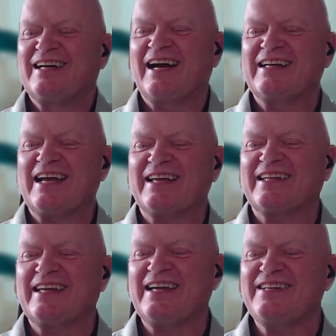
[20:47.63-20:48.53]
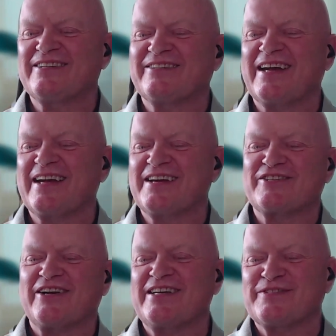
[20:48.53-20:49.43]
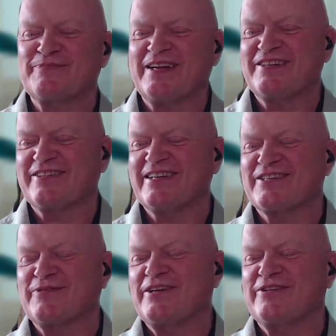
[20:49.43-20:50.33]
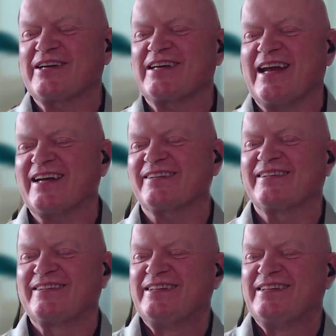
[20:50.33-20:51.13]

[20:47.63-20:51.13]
And at the end, you create a trace matrix where you connect